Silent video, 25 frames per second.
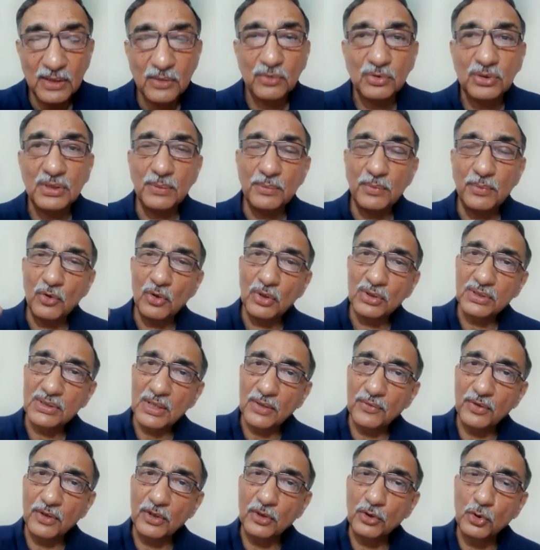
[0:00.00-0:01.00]
You see, because
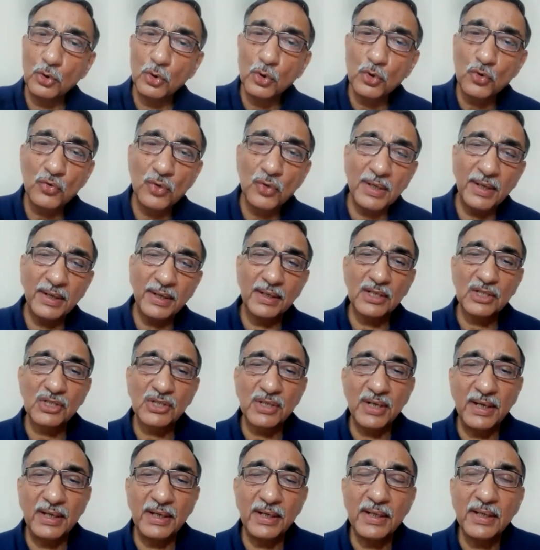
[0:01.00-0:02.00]
our usual
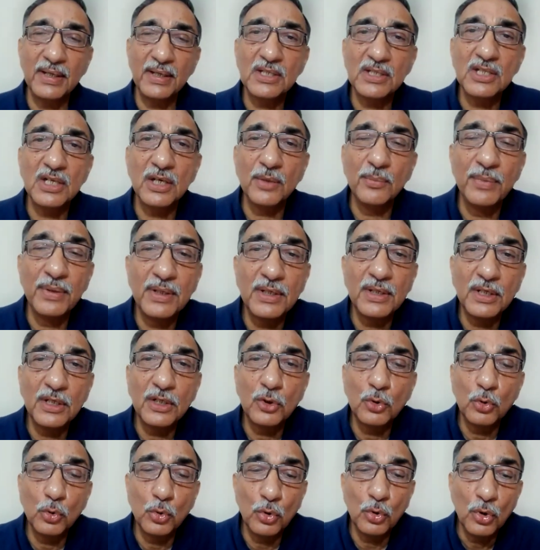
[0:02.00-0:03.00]
understanding is
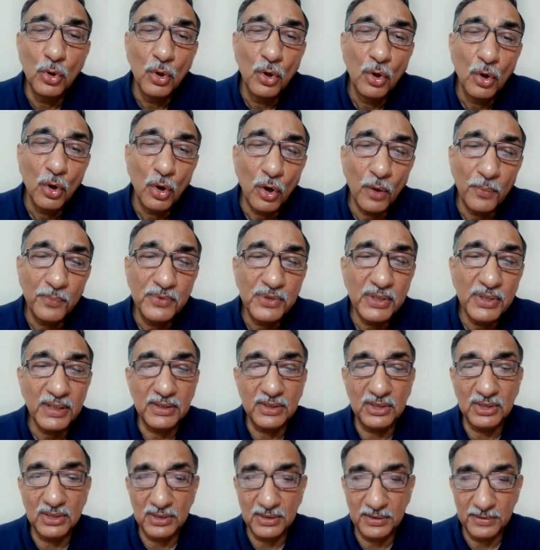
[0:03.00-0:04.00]
limited to
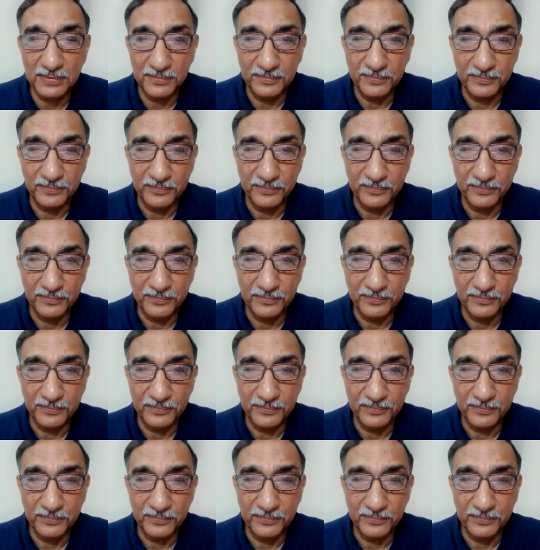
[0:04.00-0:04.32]
objects.